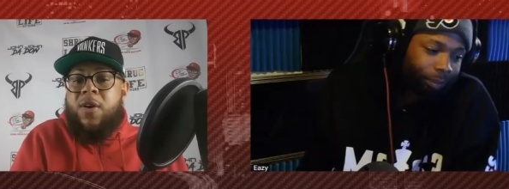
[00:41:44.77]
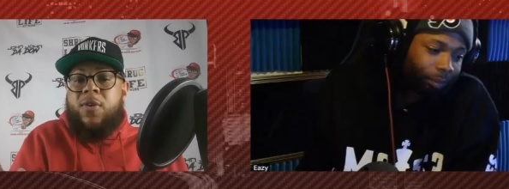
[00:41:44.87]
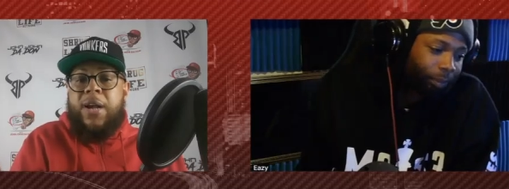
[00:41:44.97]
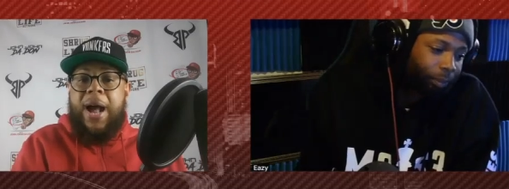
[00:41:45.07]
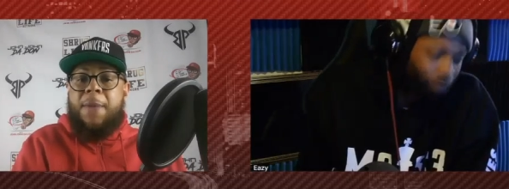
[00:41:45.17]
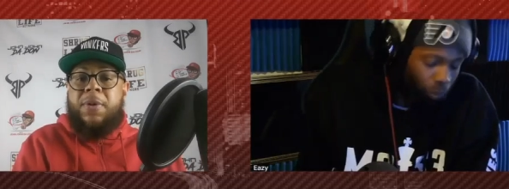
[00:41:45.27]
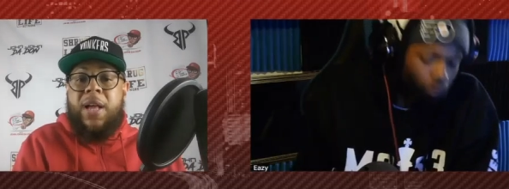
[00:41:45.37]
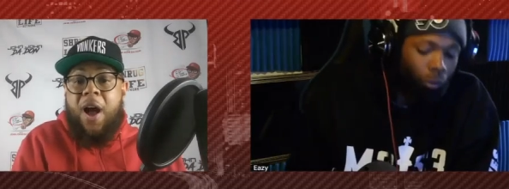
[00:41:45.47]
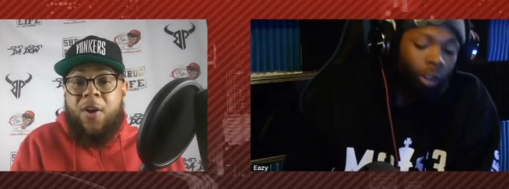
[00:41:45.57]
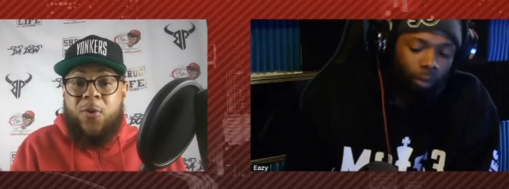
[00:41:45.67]
Speaker 1: comp-
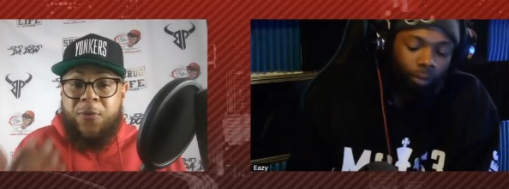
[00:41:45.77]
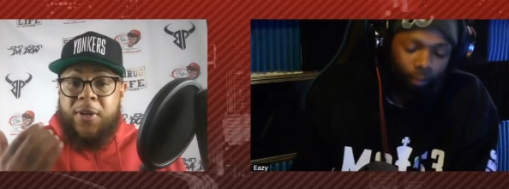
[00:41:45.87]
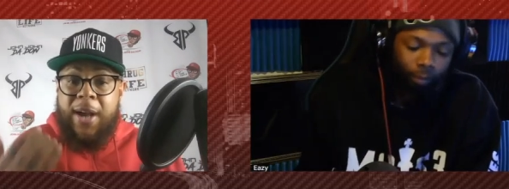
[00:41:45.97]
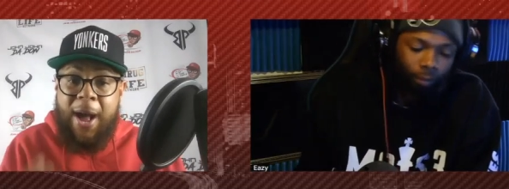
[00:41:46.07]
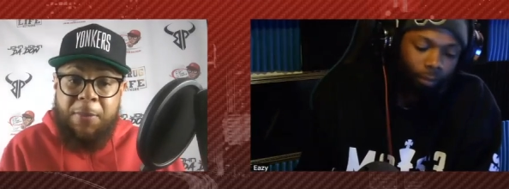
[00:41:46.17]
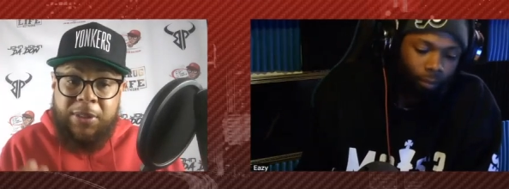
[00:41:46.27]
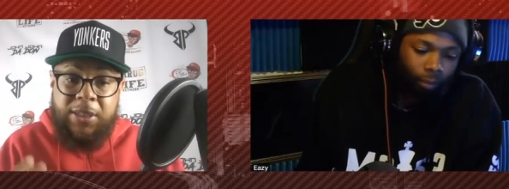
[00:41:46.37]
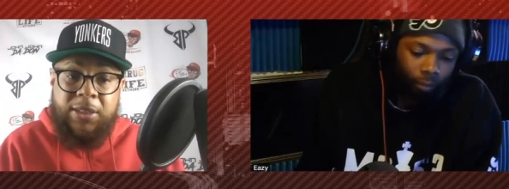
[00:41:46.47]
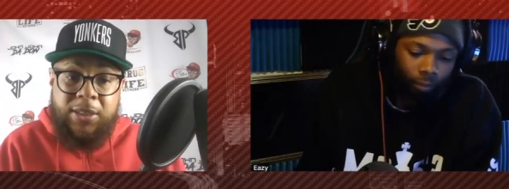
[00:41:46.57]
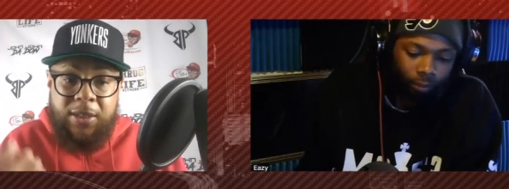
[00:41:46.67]
are you for
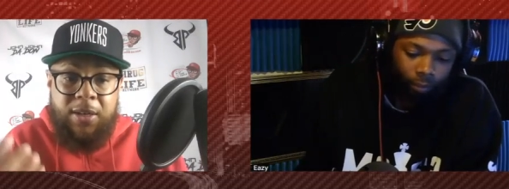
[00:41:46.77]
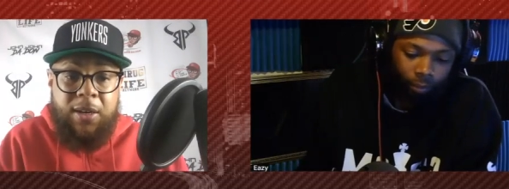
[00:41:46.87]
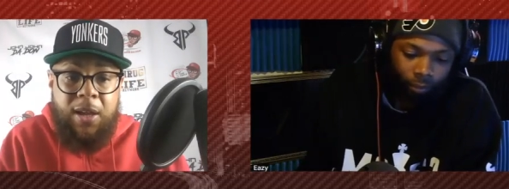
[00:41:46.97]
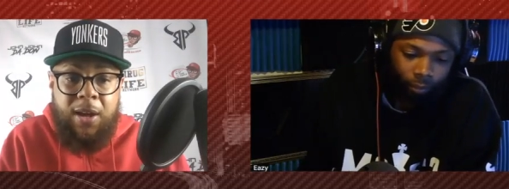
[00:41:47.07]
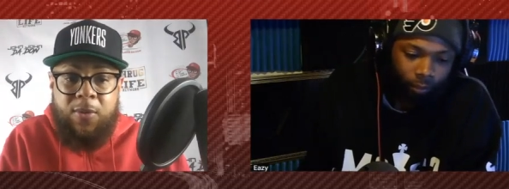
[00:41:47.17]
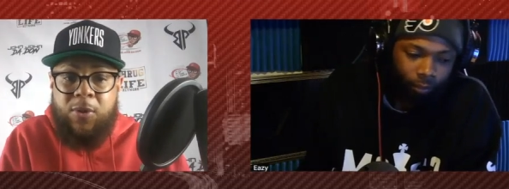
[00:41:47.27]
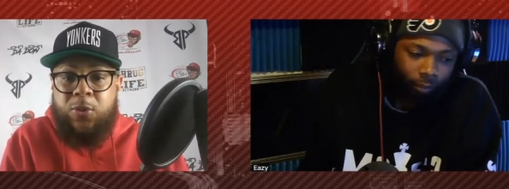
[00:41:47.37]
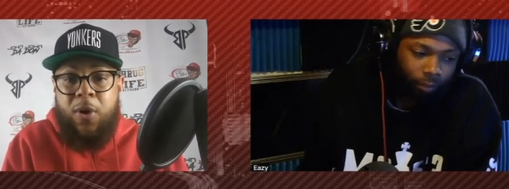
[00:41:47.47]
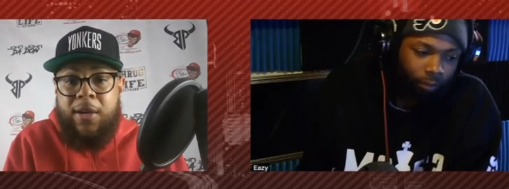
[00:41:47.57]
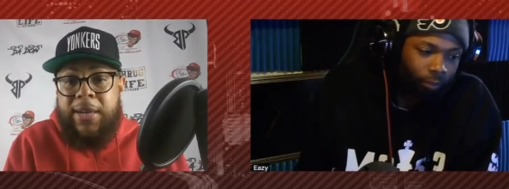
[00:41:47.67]
competition or the look? Which
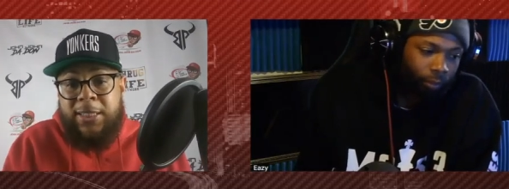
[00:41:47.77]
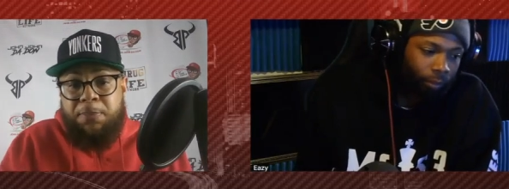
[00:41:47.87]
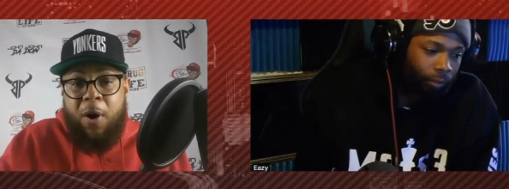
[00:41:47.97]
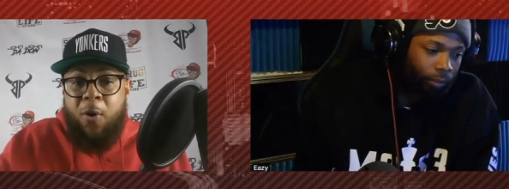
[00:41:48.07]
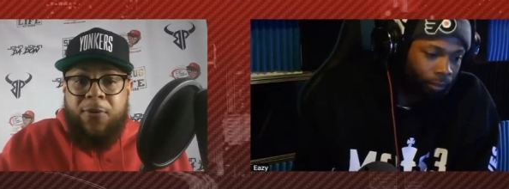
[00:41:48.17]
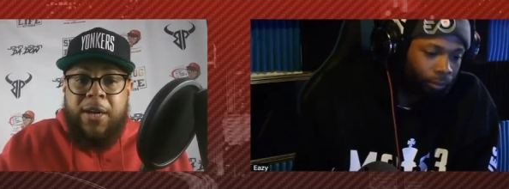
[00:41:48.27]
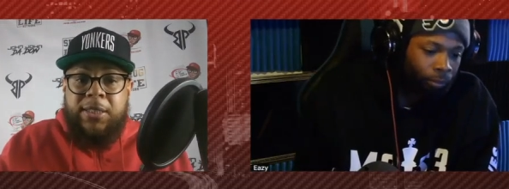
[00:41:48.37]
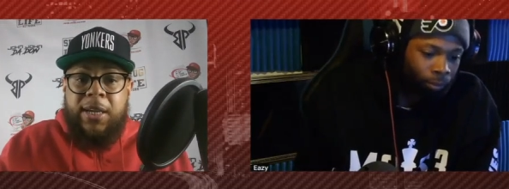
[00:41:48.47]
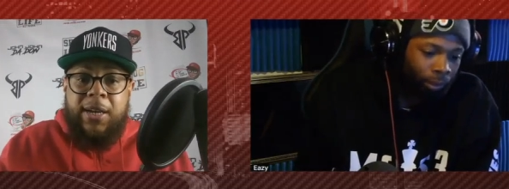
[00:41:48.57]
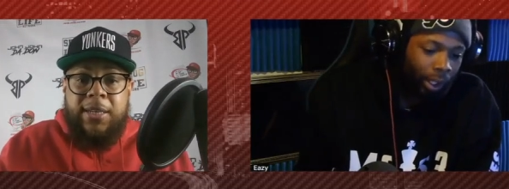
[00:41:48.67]
one? That's both right
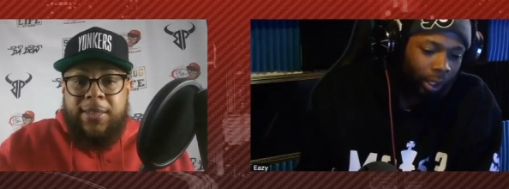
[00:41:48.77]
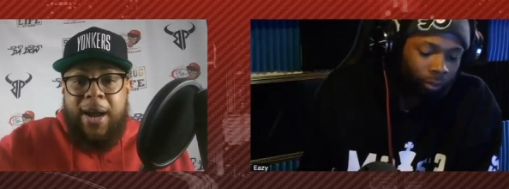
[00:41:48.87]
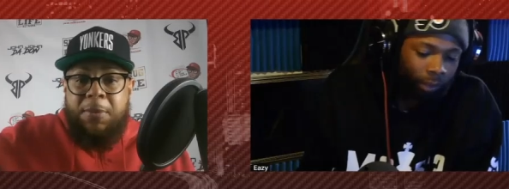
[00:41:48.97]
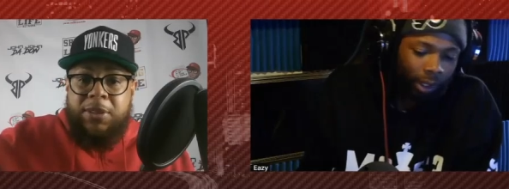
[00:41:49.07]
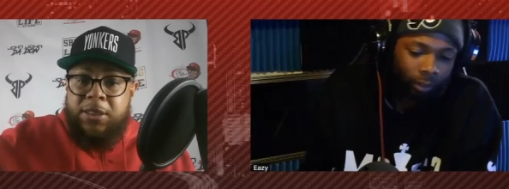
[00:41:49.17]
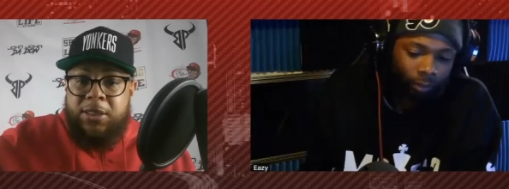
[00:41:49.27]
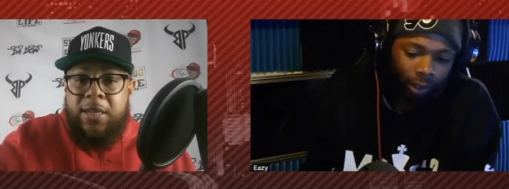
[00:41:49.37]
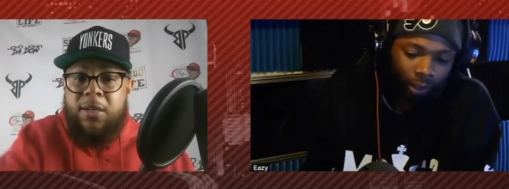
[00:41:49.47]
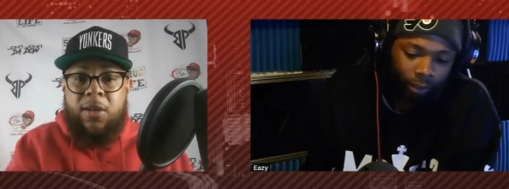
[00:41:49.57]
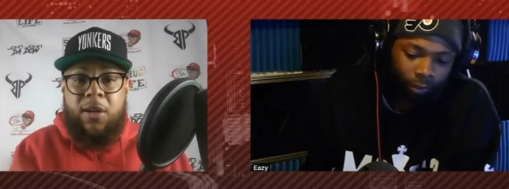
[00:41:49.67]
there. Right, competition right. and
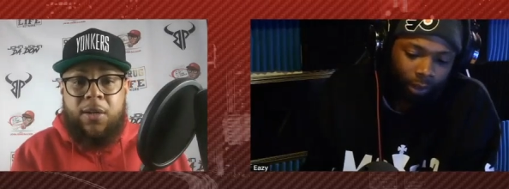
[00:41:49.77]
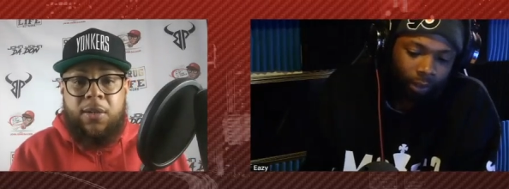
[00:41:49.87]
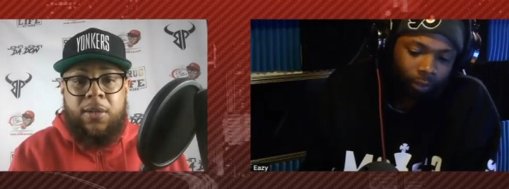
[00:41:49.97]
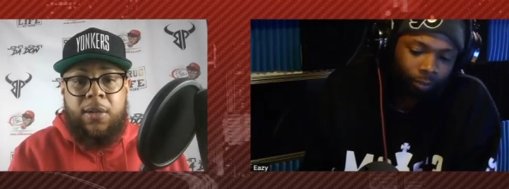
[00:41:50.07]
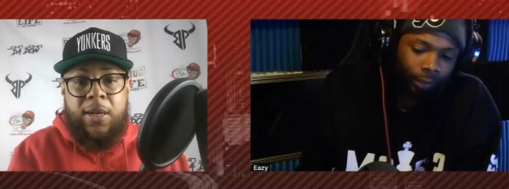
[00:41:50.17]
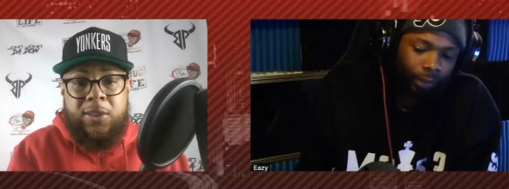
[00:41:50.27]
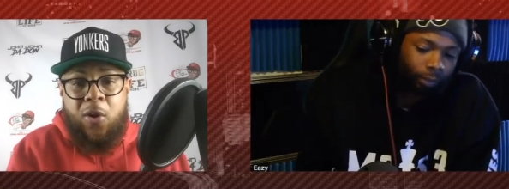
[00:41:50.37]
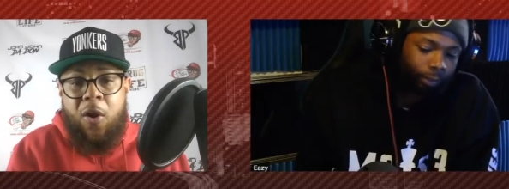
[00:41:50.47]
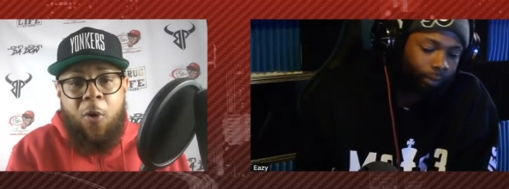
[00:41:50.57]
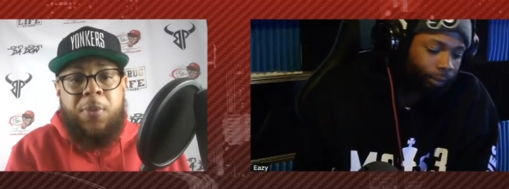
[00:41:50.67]
the look. It's
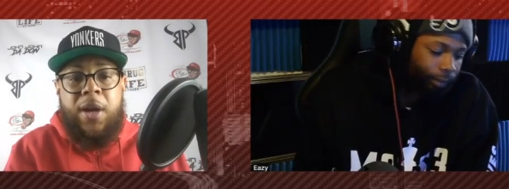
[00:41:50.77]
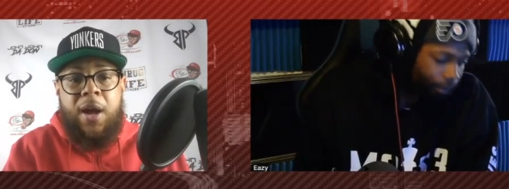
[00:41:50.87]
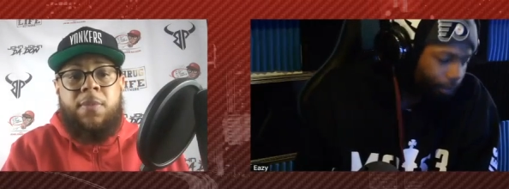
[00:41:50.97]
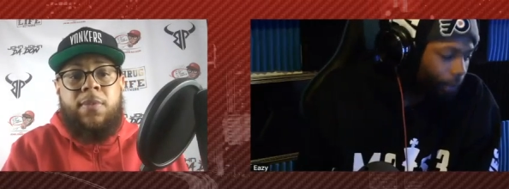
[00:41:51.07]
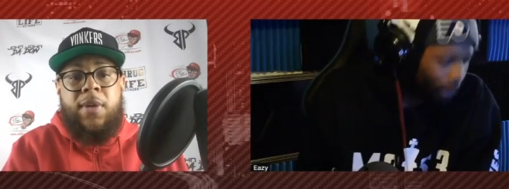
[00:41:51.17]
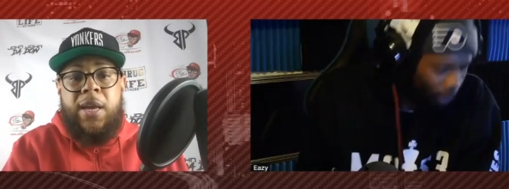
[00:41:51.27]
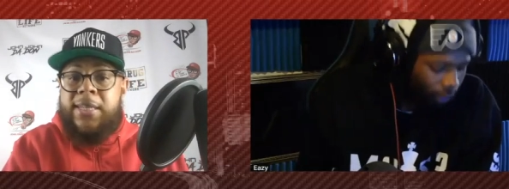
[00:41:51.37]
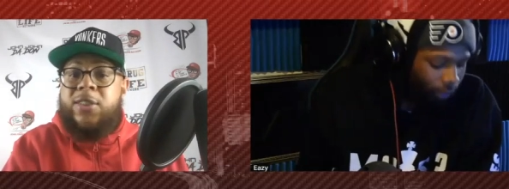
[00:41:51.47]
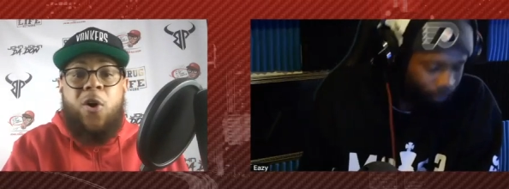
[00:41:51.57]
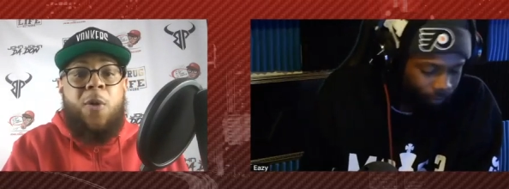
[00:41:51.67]
gonna open up. Right.
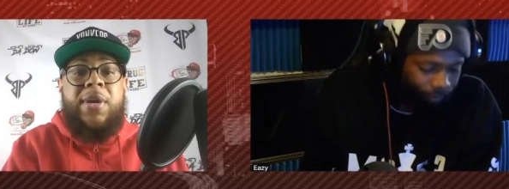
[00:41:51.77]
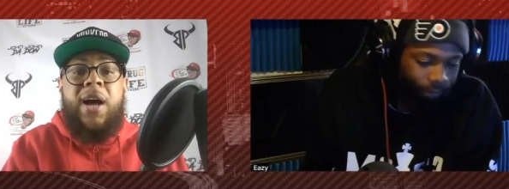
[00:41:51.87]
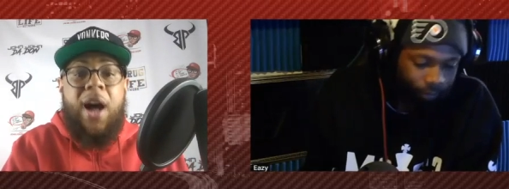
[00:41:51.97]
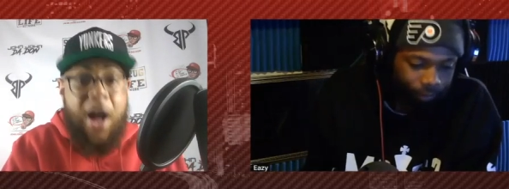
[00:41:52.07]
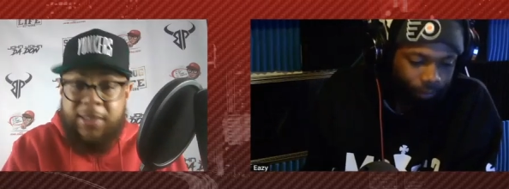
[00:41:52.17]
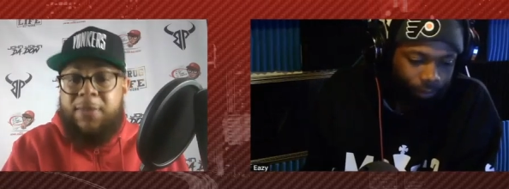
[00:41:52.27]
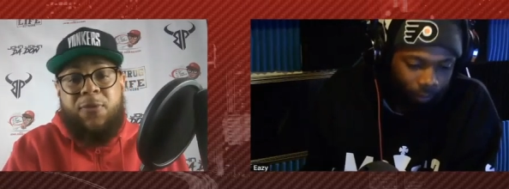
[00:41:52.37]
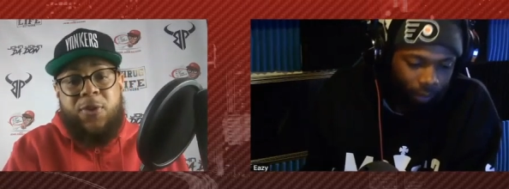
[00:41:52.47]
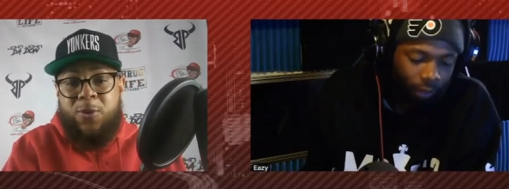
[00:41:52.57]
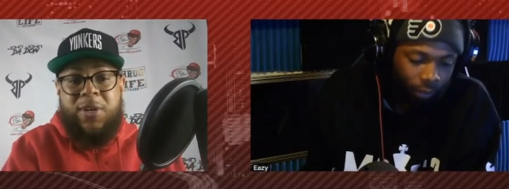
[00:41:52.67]
It's gonna be ugly for
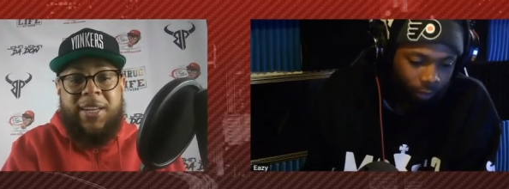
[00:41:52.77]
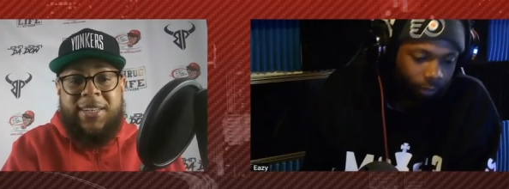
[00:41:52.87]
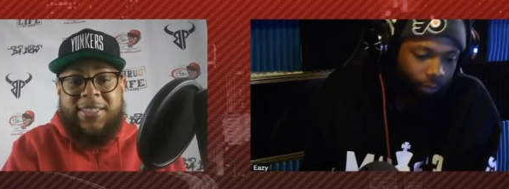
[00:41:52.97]
you niggas.